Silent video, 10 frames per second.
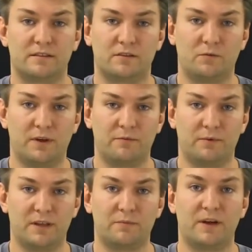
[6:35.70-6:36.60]
the
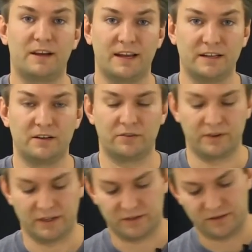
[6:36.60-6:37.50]
waveplate by 90
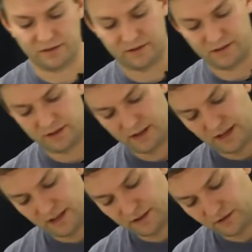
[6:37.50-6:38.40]
degrees.
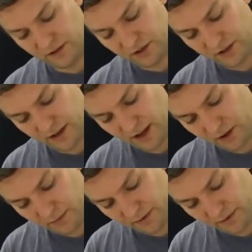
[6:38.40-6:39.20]
So this should help me